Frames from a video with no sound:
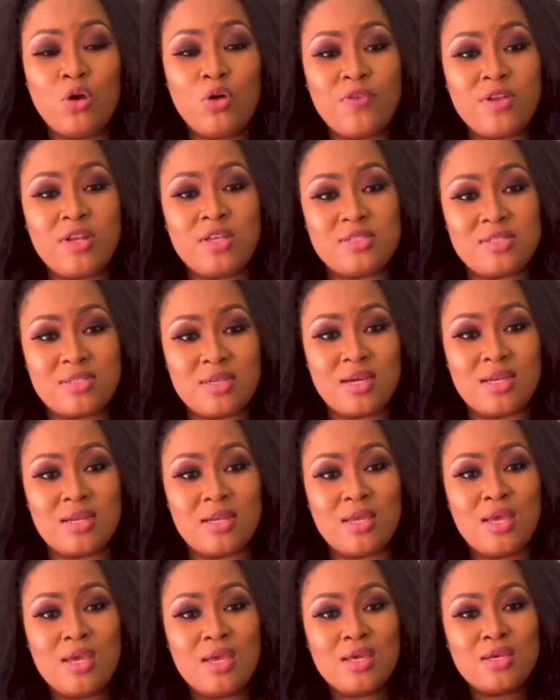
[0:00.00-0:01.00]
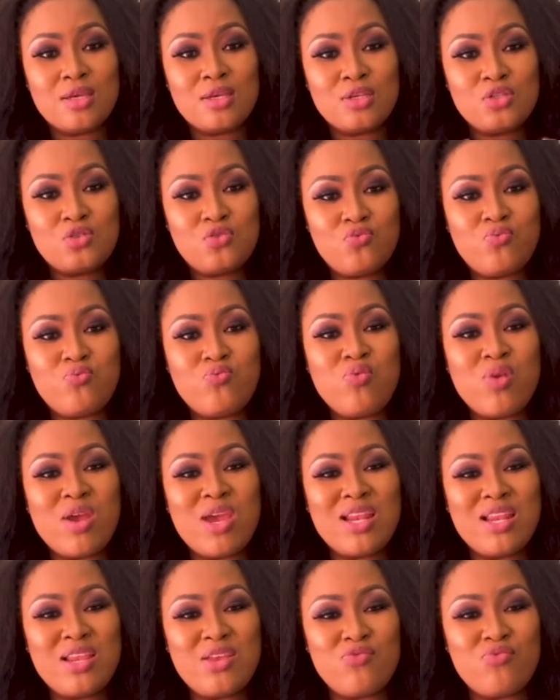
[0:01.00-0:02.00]
has done is
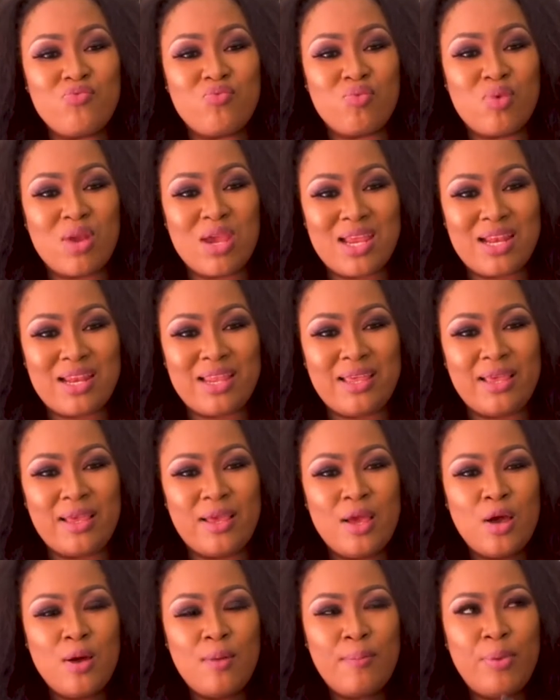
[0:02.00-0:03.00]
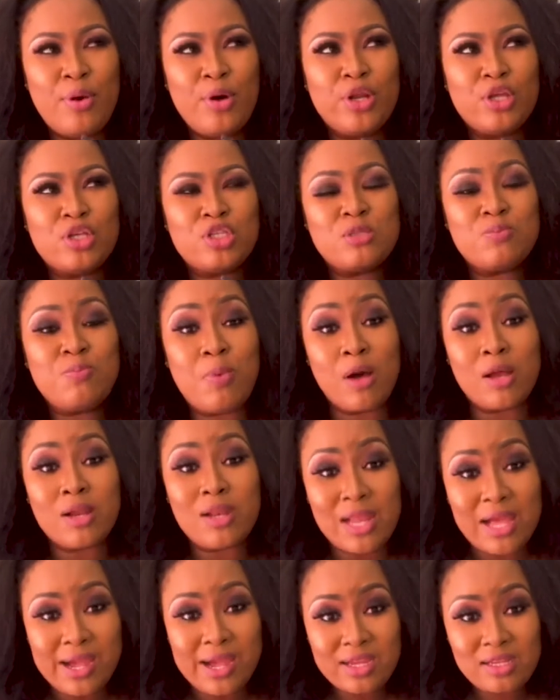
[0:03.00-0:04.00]
really put a
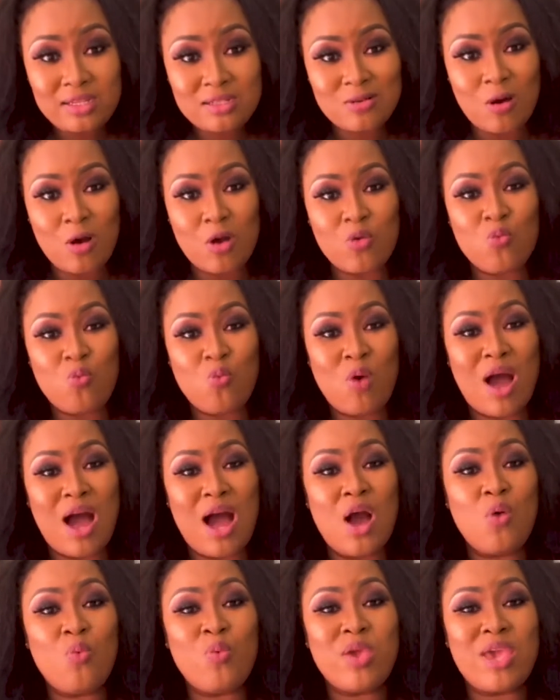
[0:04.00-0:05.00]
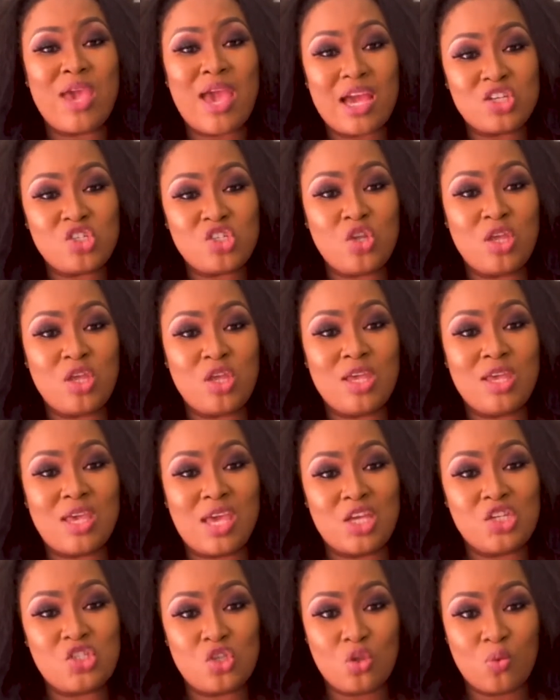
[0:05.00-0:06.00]
spotlight on how we actually
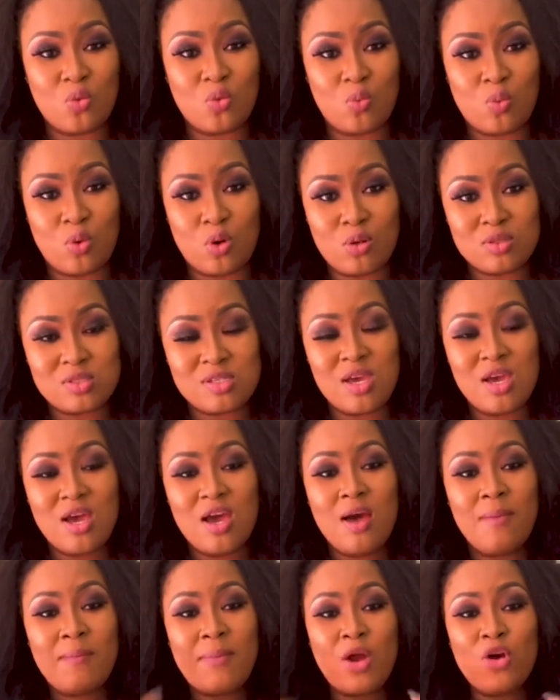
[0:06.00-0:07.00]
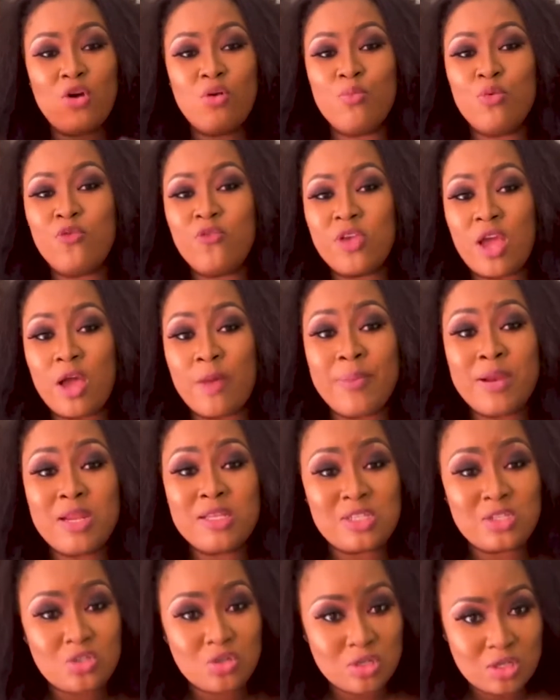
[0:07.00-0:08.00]
engage in the world by removing our ability
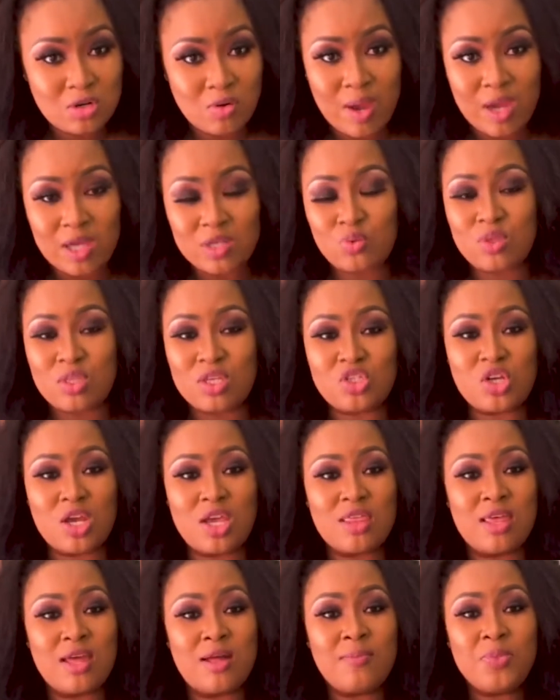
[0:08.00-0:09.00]
to interact with each other,